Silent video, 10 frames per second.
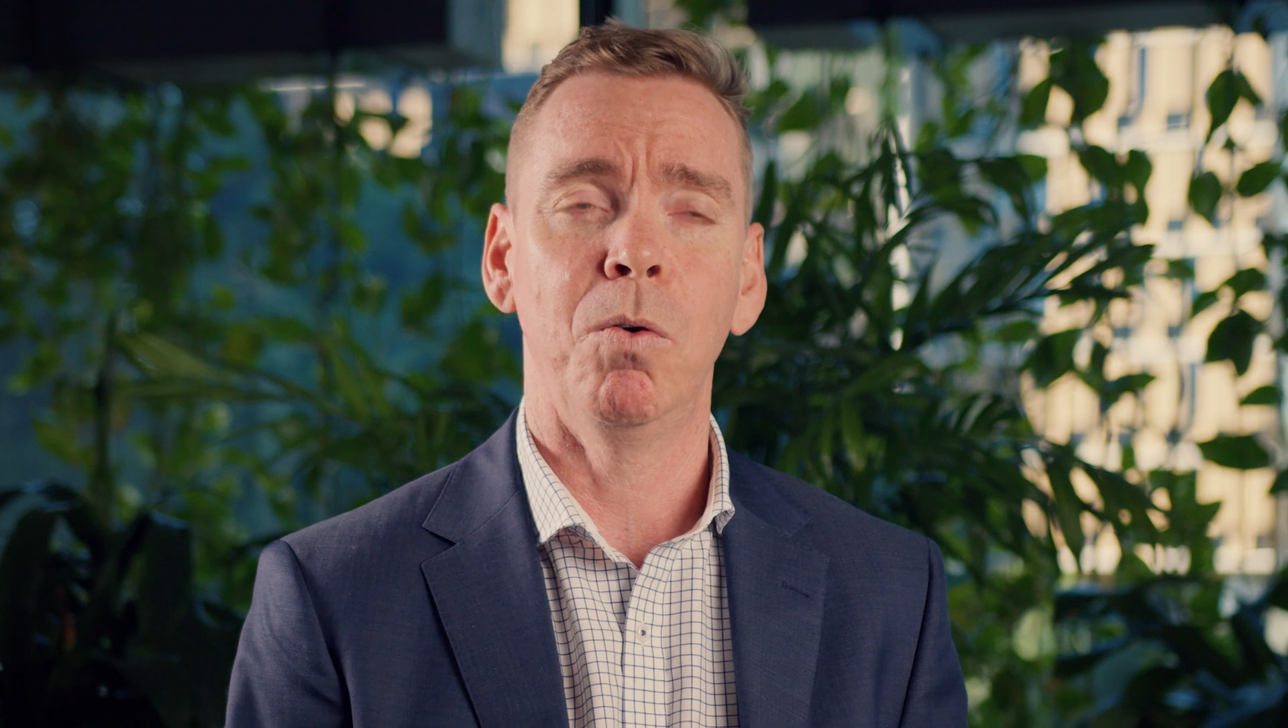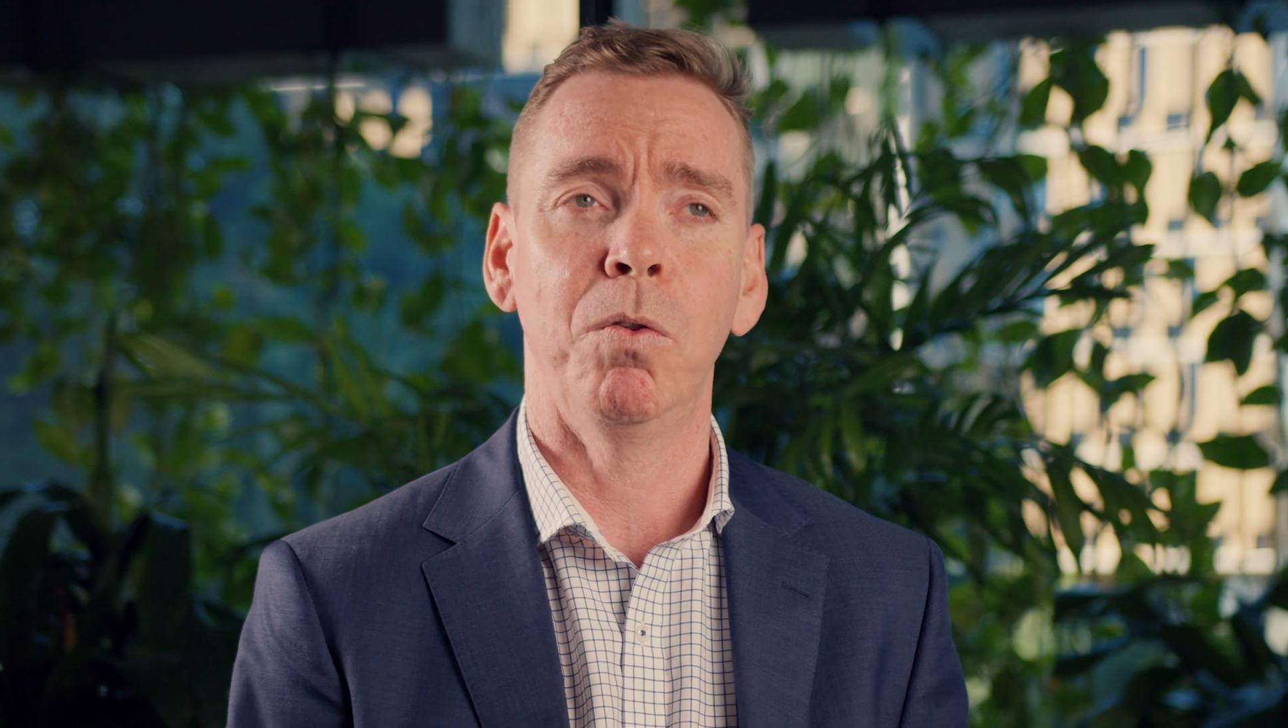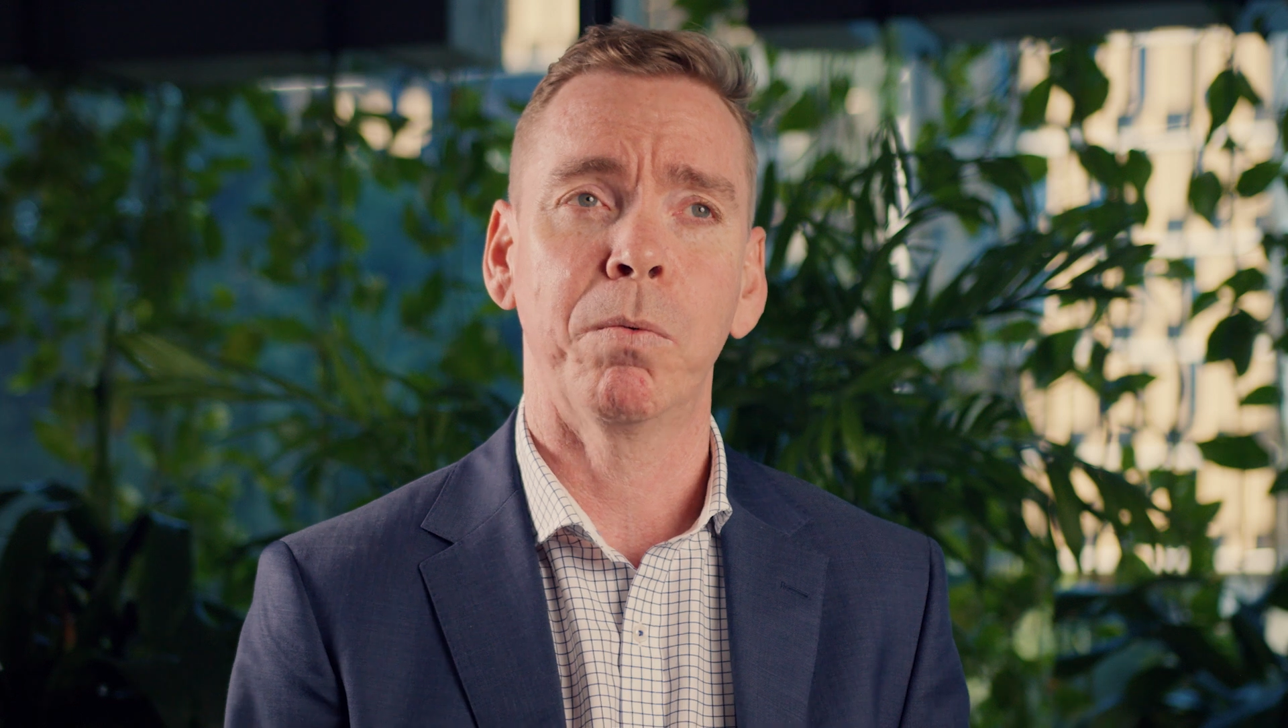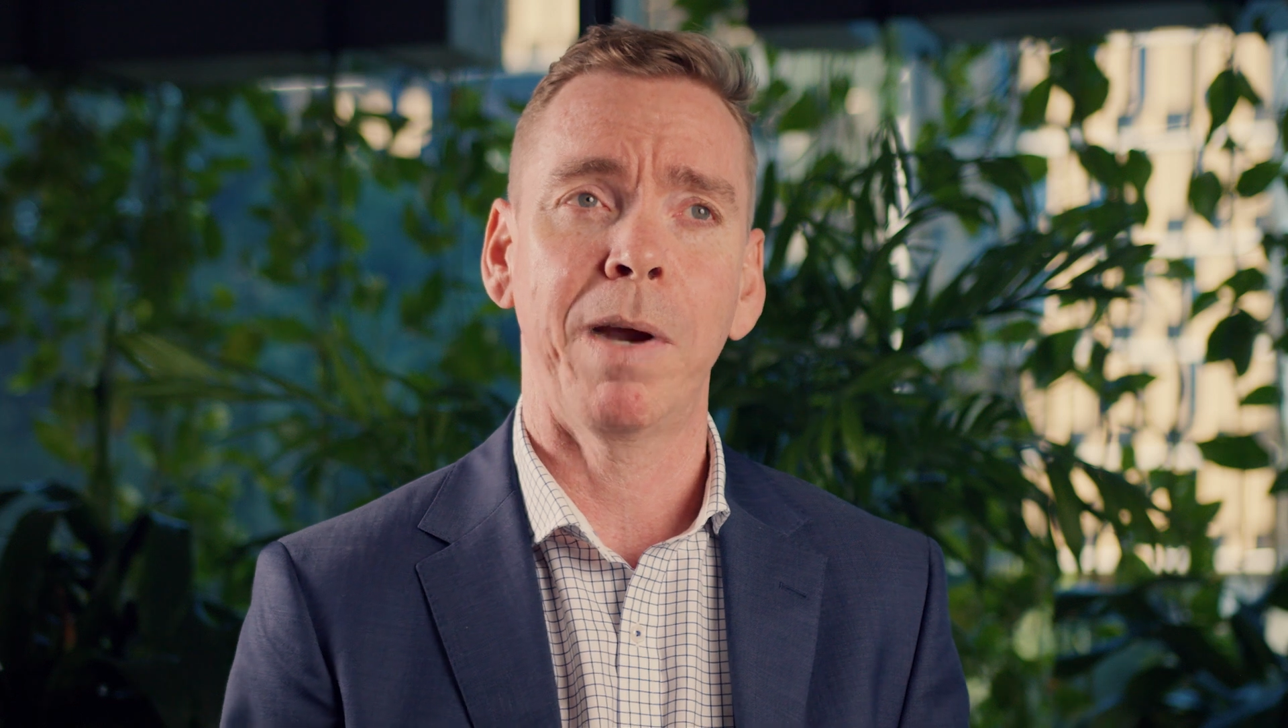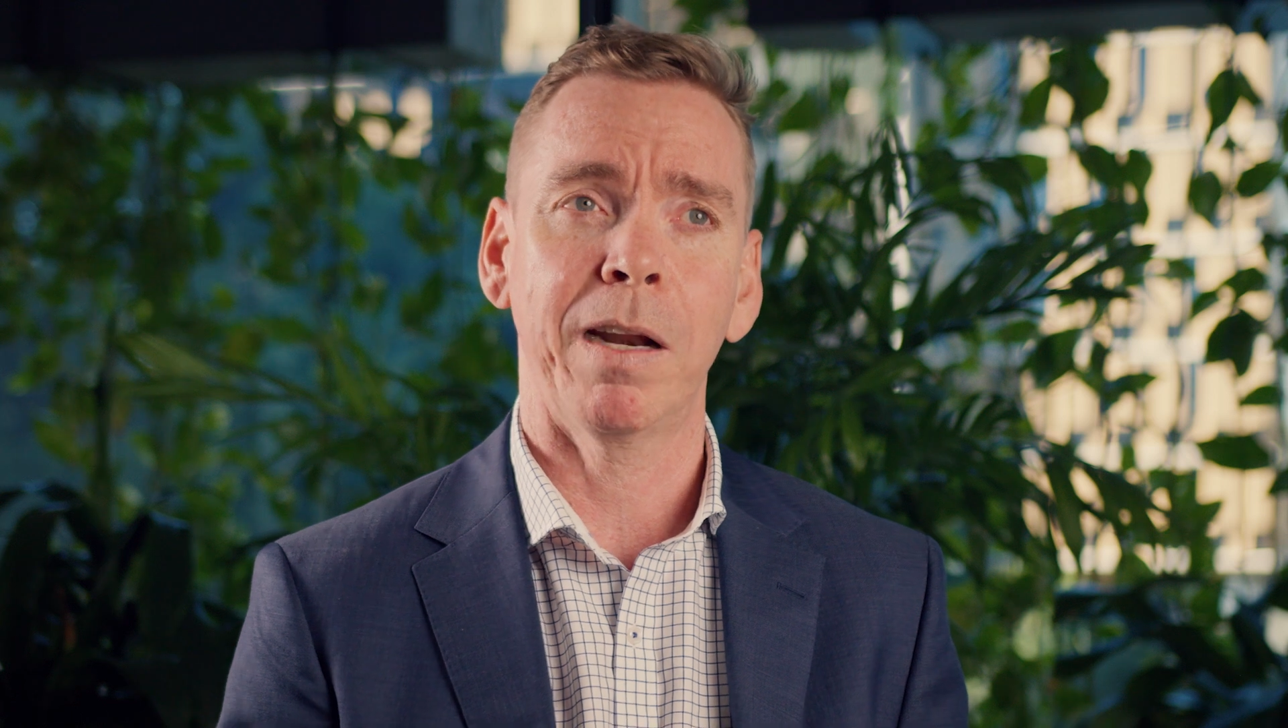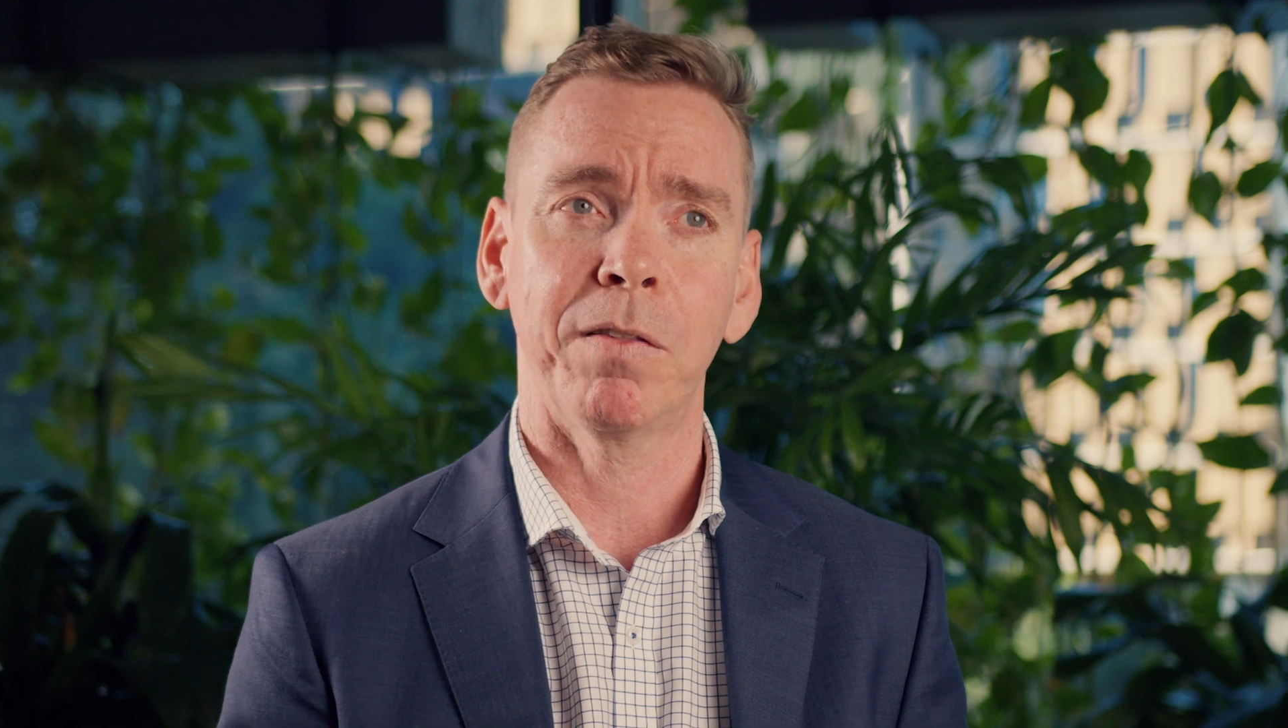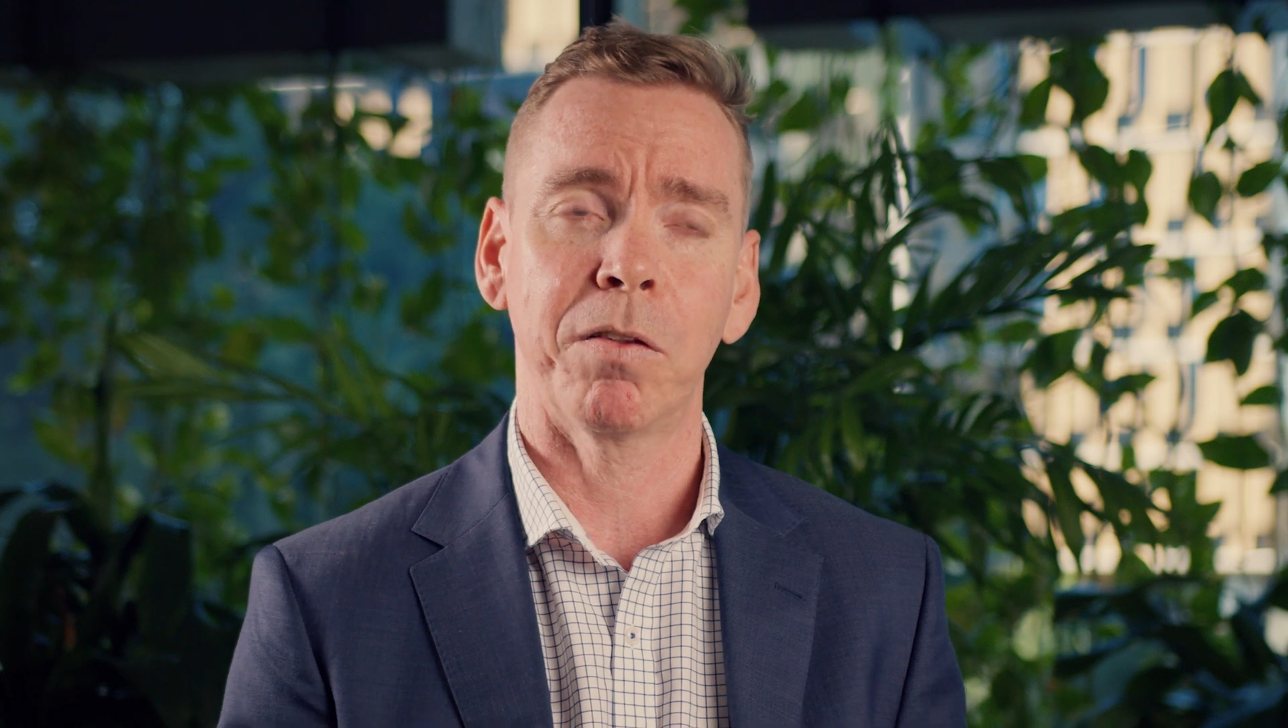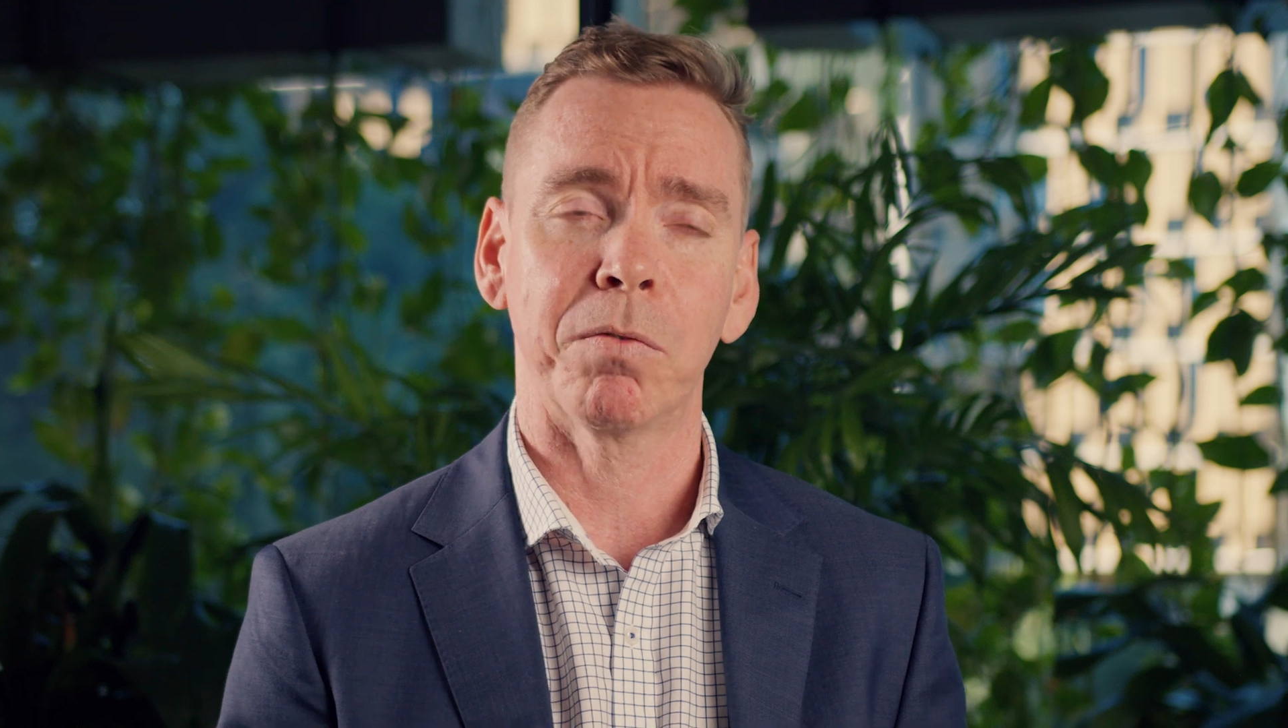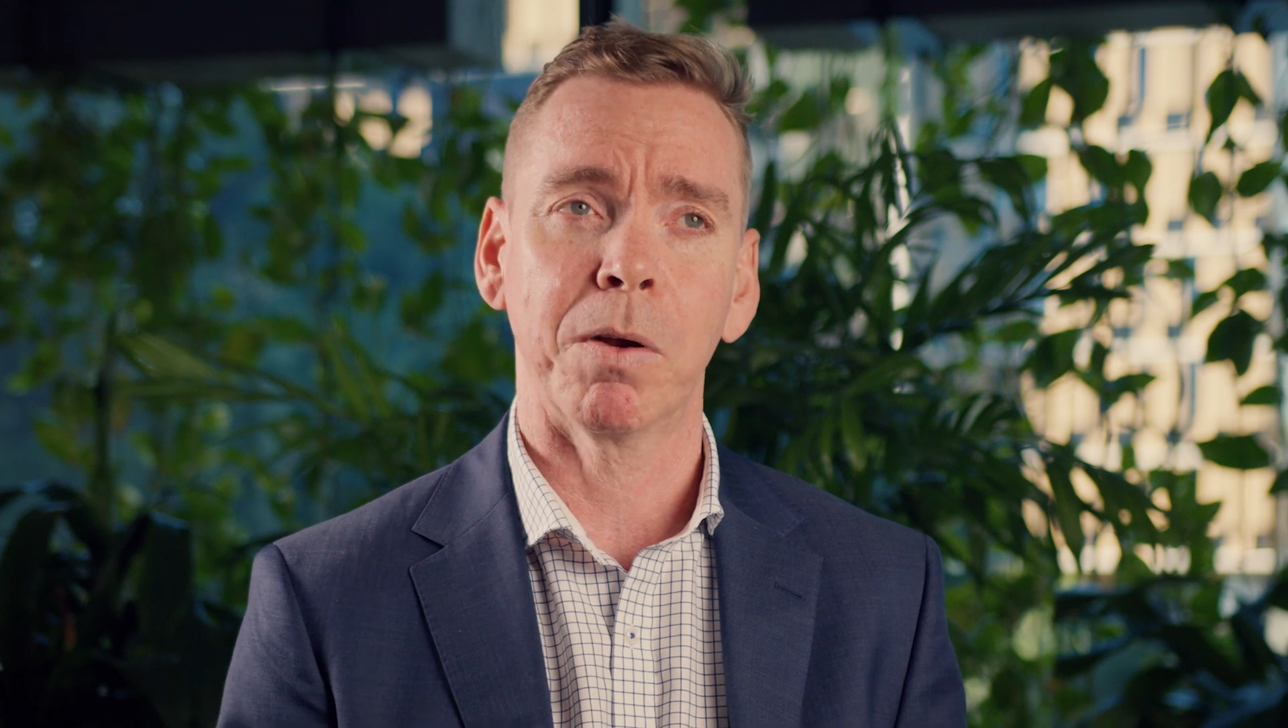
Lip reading: all the routing that's